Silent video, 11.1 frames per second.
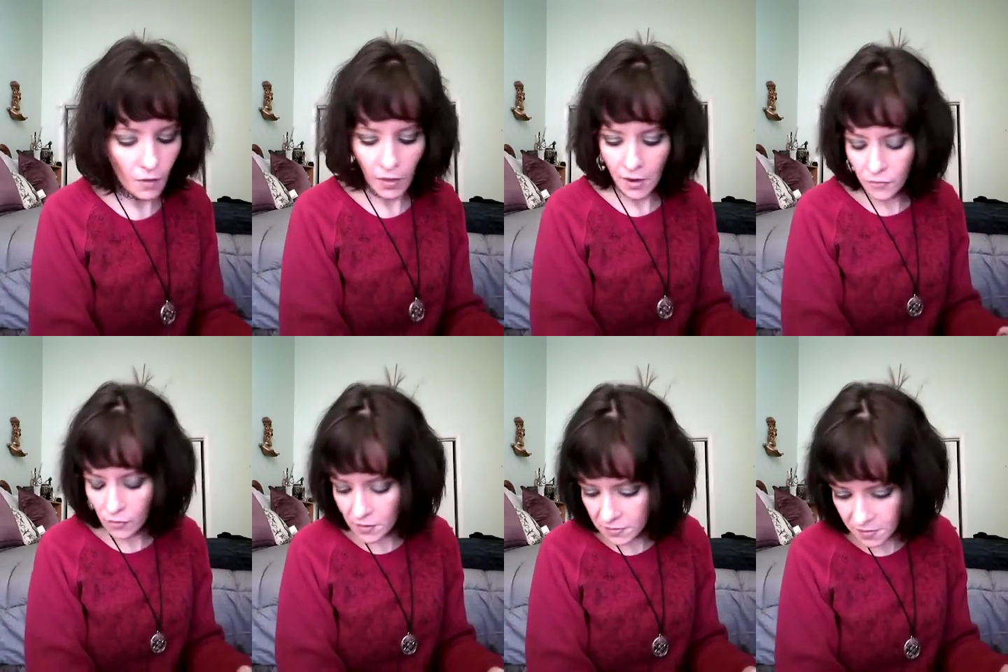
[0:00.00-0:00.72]
Like,
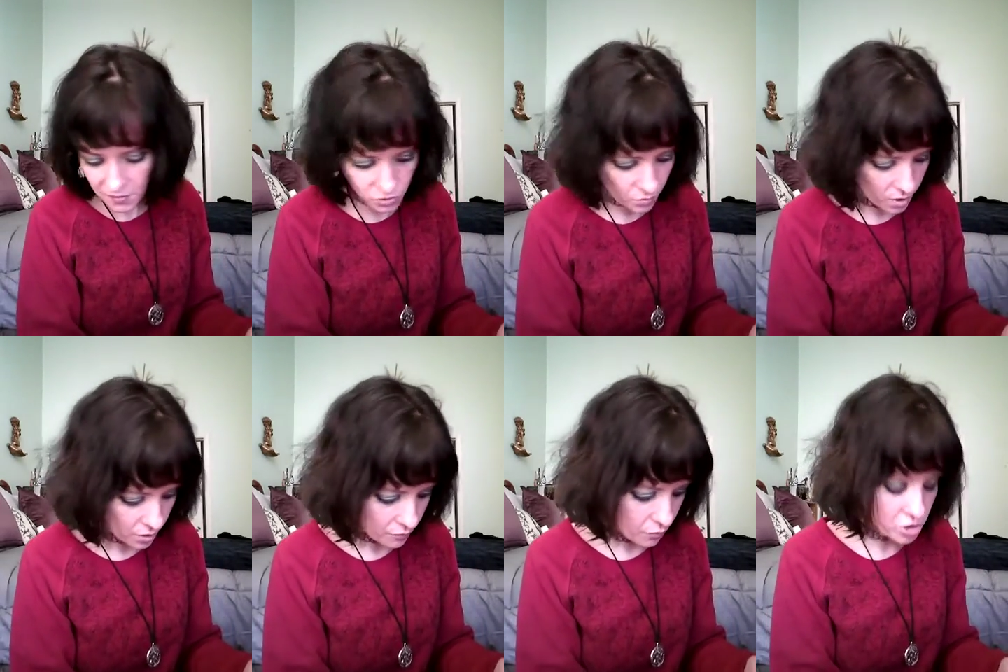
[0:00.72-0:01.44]
for instance, the
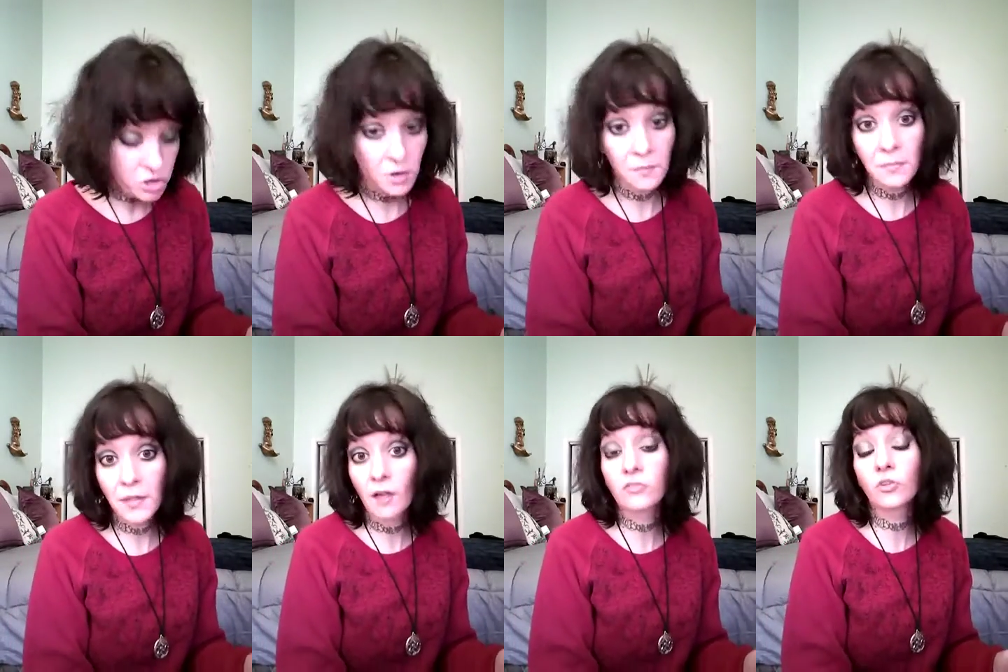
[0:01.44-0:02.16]
Wheel of Fortune.
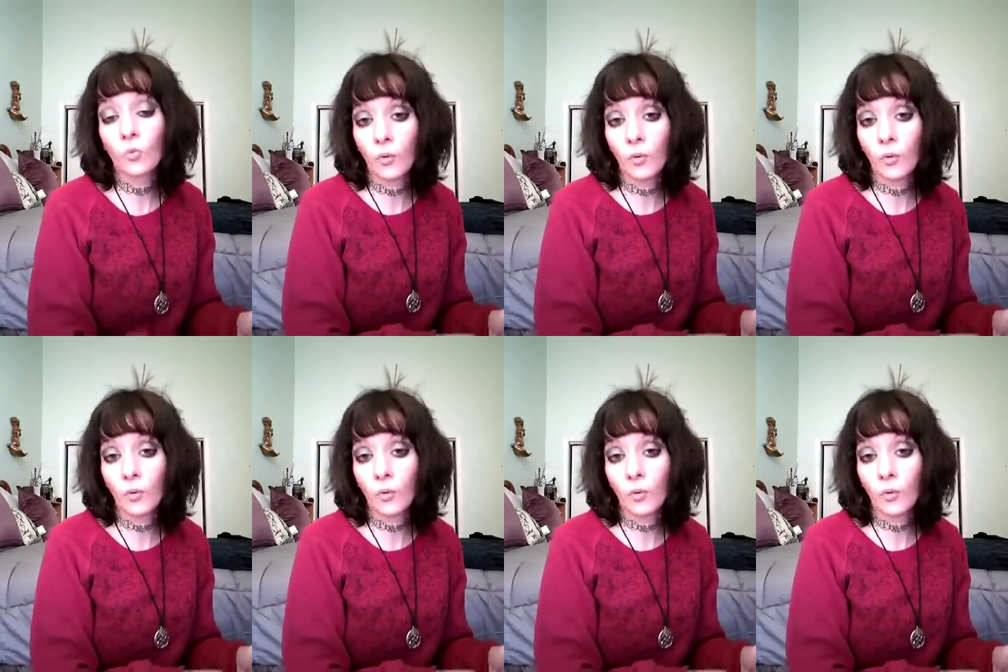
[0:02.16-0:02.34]
That's the